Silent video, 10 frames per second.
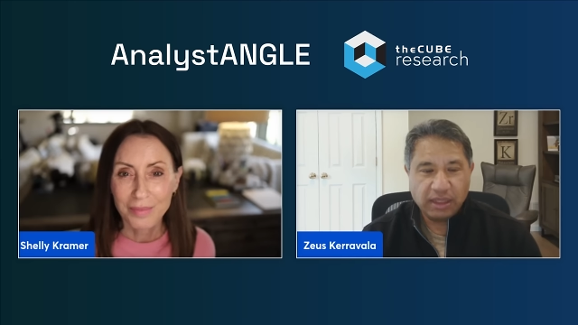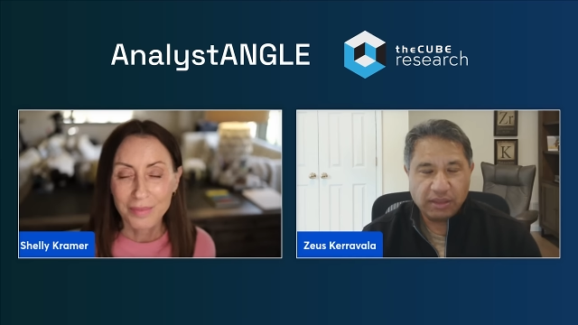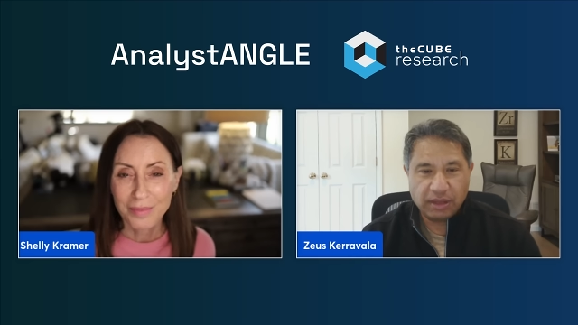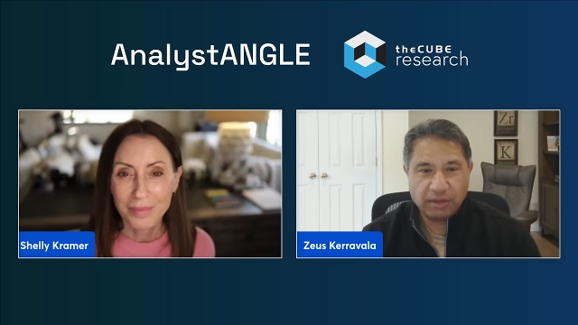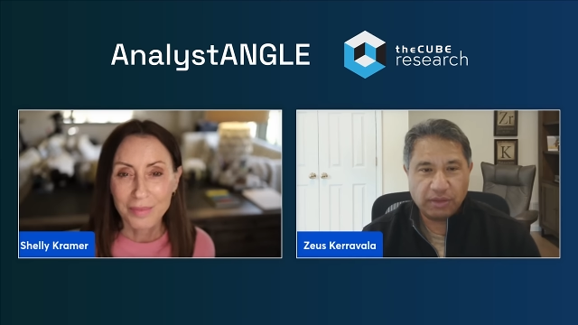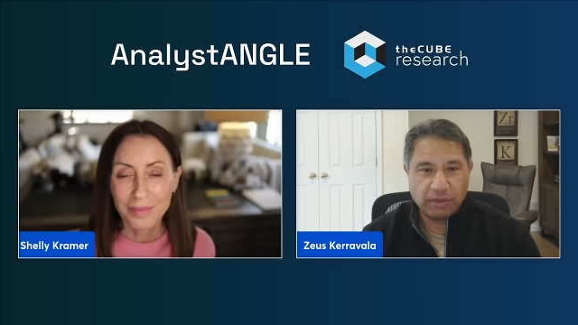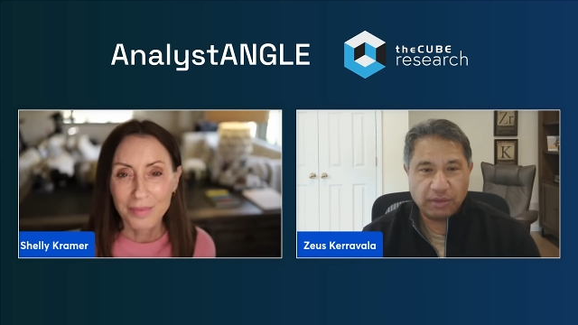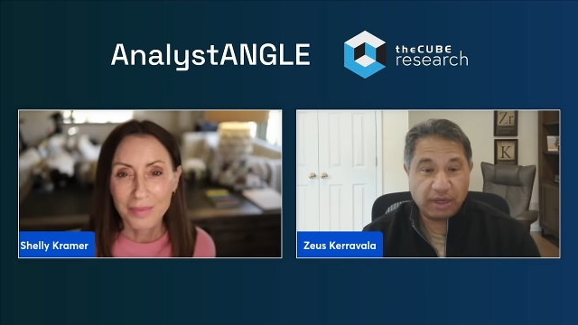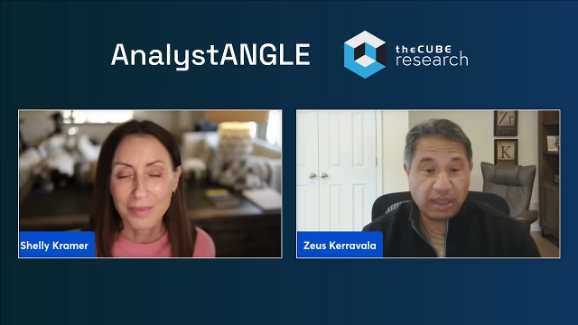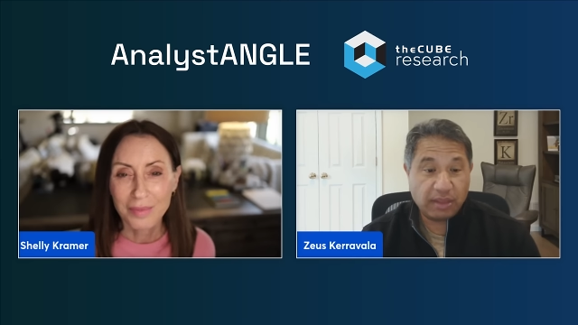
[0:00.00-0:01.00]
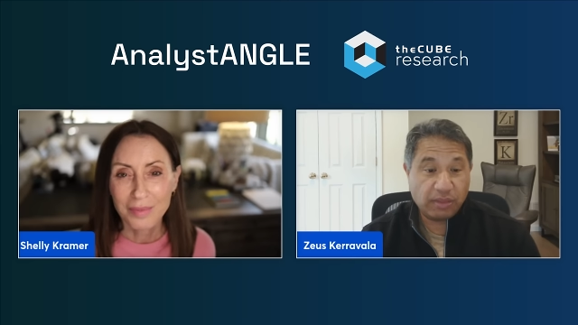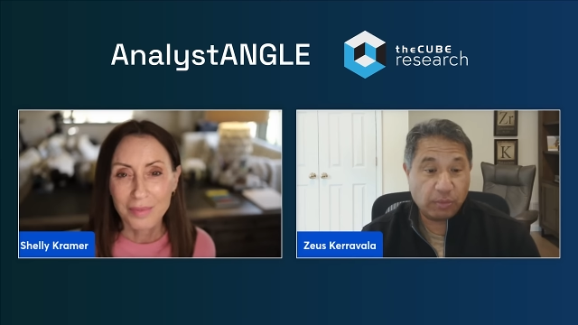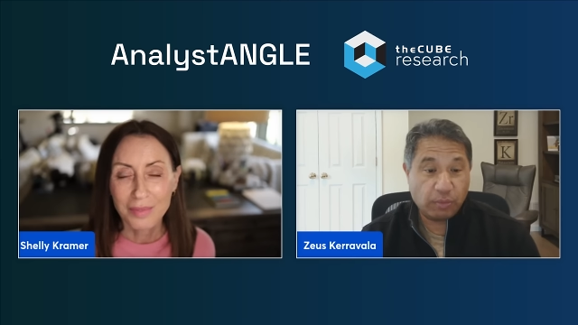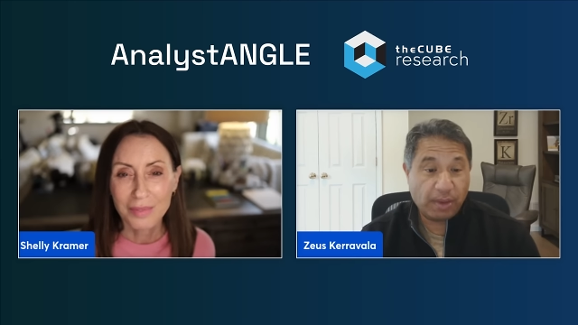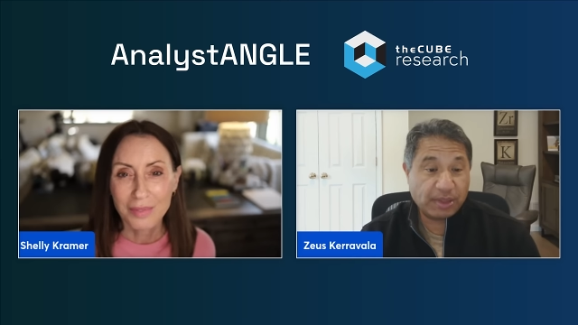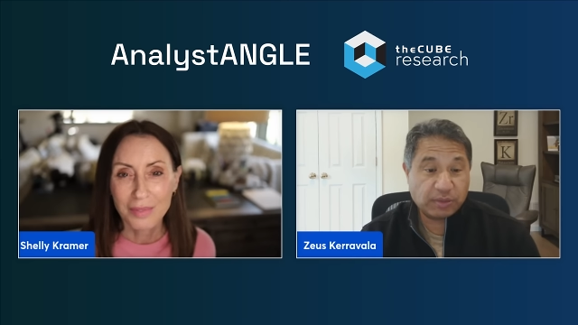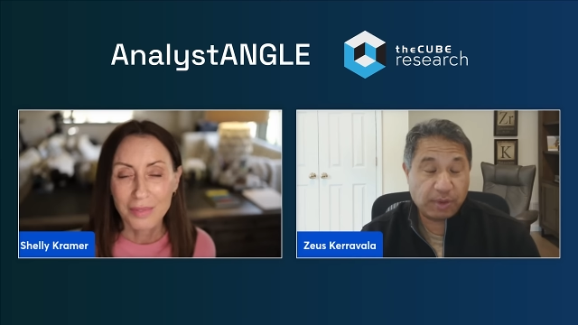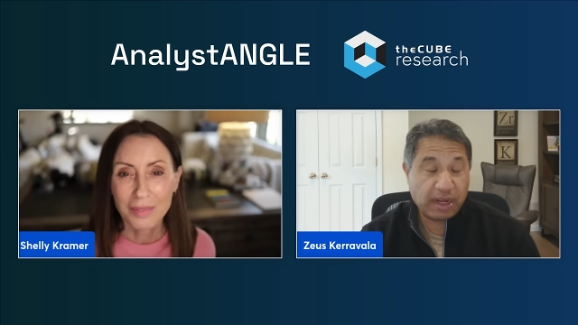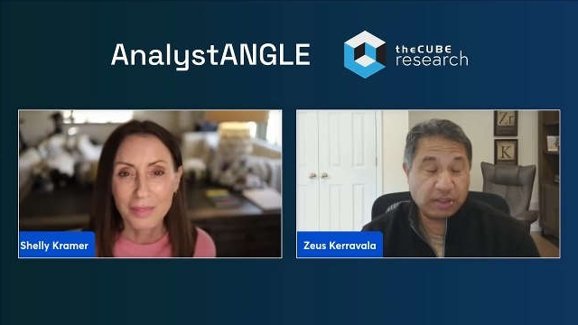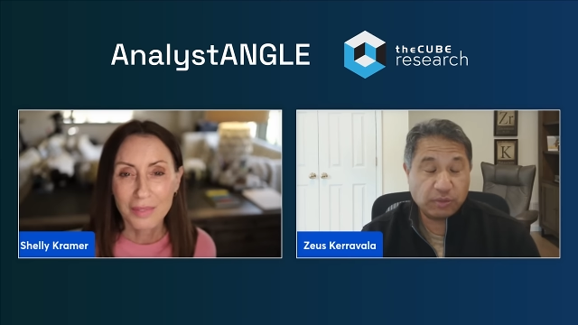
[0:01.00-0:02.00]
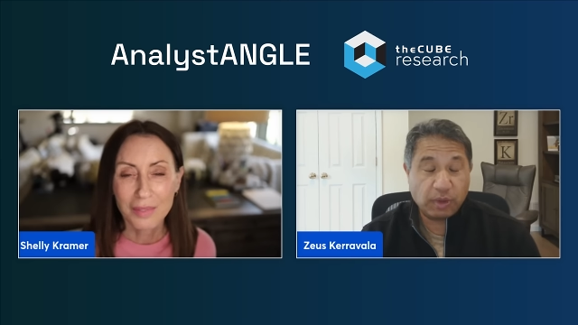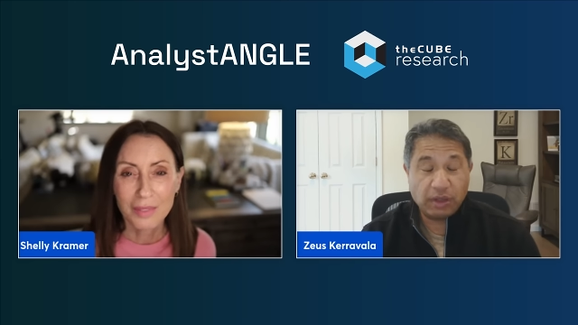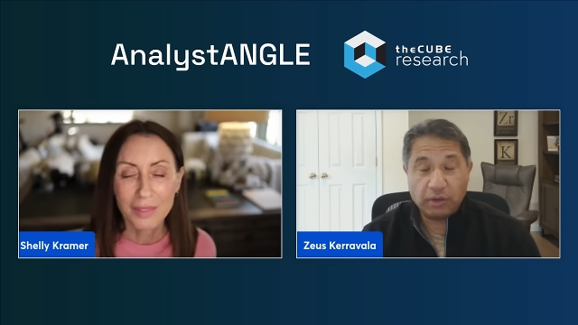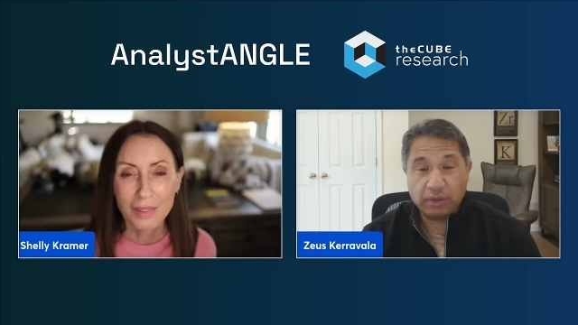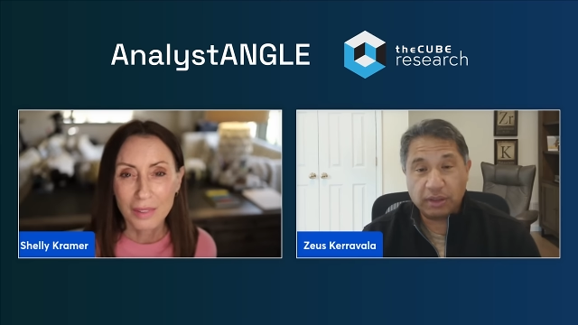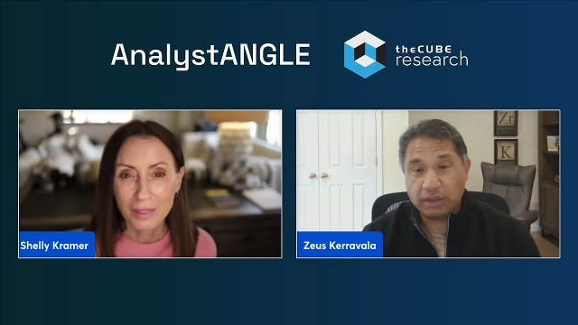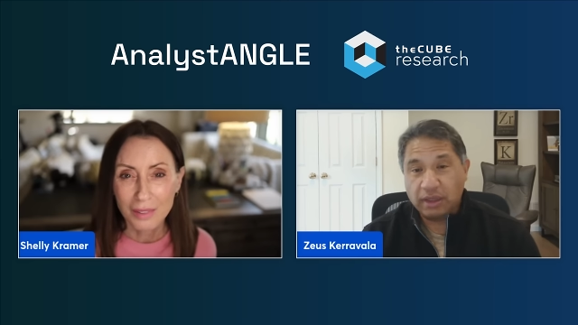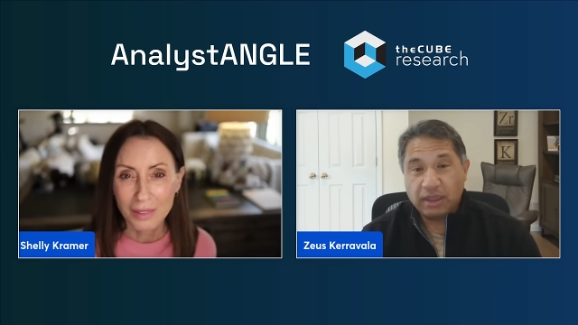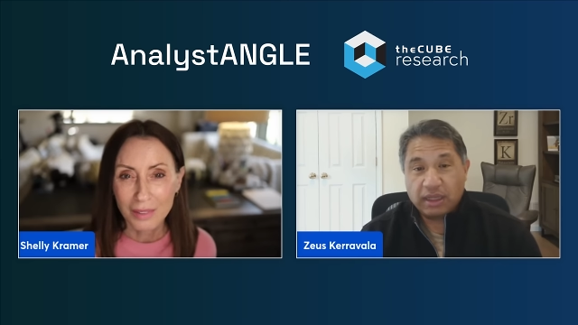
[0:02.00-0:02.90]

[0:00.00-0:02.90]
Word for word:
Speaker 1: the the the, the Webex brand is well-known in